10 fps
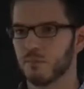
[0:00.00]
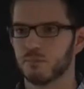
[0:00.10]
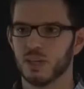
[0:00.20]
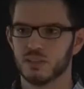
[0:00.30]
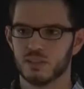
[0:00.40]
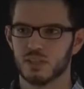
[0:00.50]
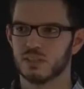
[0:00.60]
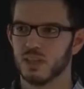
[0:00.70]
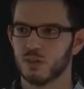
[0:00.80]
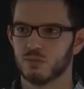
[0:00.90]
but
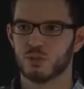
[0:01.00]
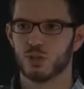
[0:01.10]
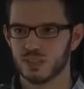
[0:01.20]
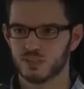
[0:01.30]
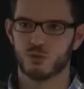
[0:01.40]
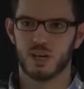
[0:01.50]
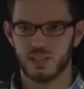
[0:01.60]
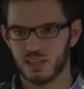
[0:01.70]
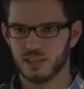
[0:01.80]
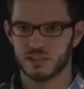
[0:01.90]
instead of just
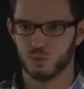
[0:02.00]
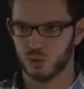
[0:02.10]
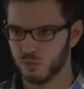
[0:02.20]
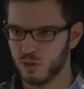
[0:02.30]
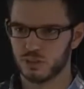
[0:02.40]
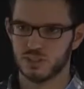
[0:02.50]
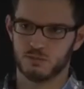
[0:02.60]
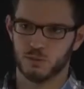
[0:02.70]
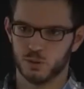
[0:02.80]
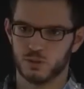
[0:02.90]
training k separate models
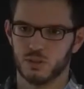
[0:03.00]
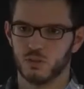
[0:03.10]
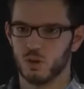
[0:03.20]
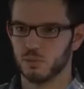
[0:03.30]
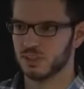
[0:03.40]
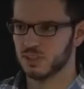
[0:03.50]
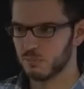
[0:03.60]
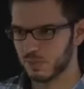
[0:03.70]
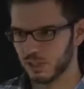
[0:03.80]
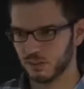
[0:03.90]
as we would in normal
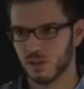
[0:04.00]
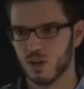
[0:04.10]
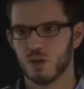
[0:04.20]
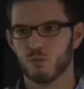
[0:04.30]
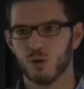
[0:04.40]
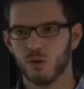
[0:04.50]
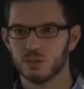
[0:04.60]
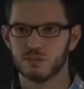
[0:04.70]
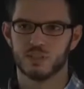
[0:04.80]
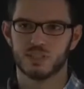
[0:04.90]
assembling, we
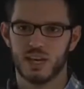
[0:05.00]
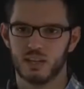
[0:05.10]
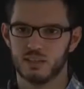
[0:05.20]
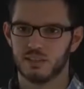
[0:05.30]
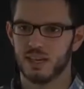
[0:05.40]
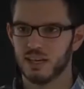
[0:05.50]
also assign the